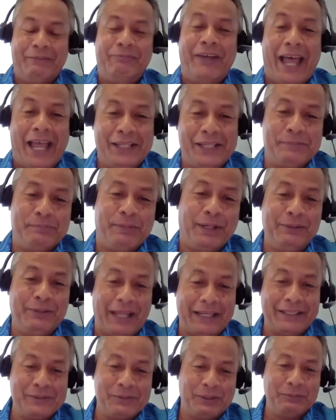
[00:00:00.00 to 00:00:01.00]
fast, but
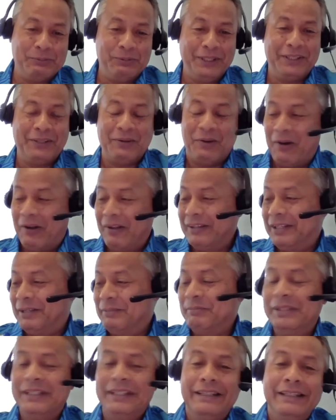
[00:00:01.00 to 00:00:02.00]
that's what we call
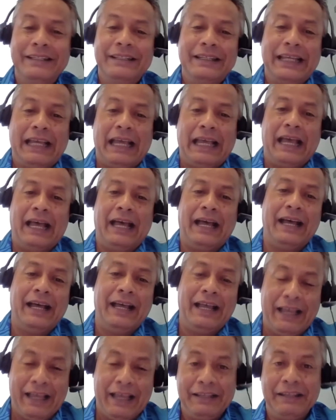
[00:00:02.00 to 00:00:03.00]
them.
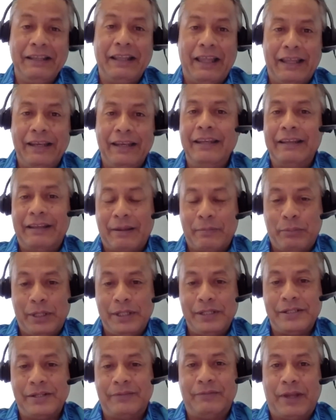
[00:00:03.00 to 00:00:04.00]
Uh, and, and a
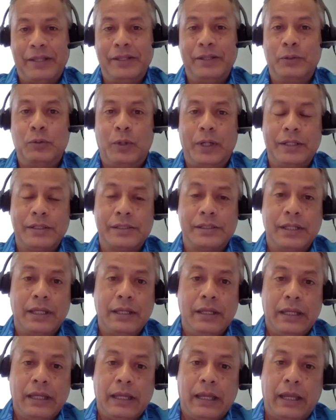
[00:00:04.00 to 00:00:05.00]
bunch of other ones.
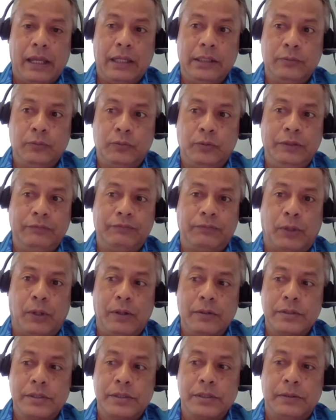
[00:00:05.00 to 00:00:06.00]
And we've
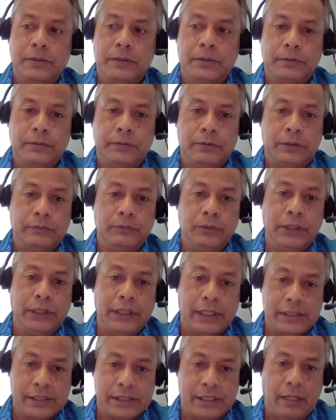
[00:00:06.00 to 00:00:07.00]
also, with
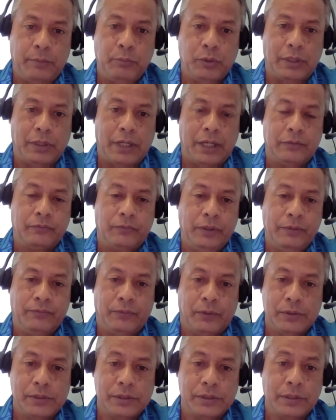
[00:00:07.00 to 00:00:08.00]
that same grant, we've
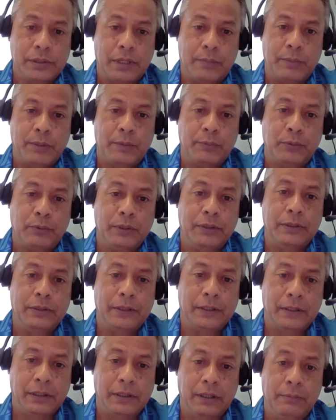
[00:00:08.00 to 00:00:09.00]
also come up with
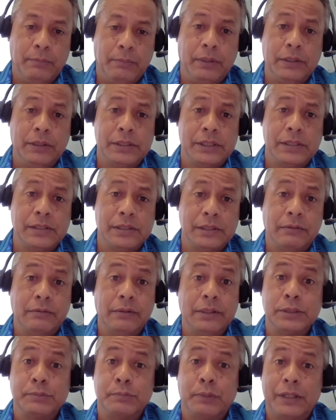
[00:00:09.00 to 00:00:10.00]
uh, emergency
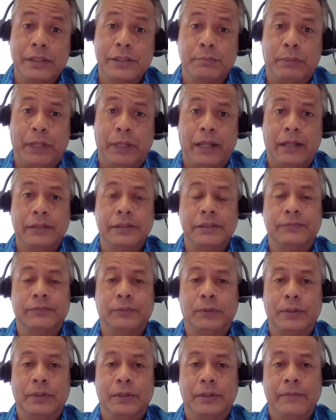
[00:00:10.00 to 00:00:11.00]
response plans
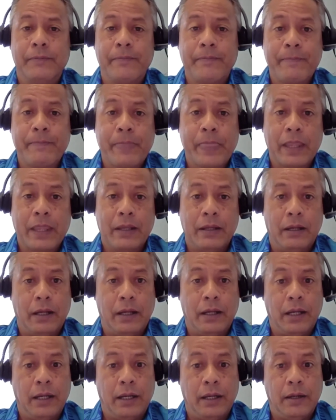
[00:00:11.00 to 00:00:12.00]
for
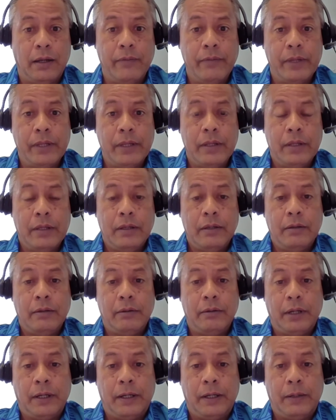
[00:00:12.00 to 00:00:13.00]
uh,
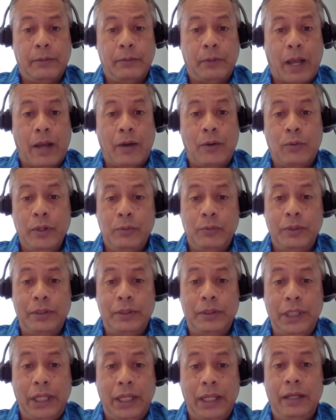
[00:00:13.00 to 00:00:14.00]
uh how we would
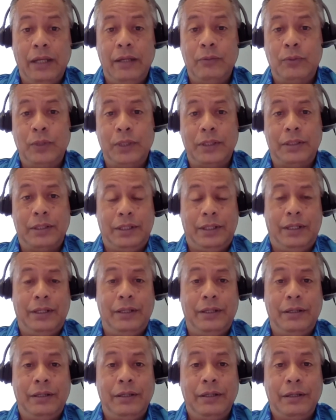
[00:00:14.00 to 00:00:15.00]
deal with the
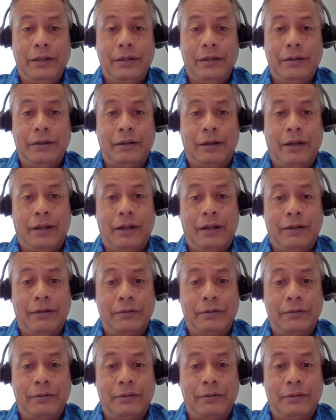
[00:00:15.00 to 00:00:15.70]
uh,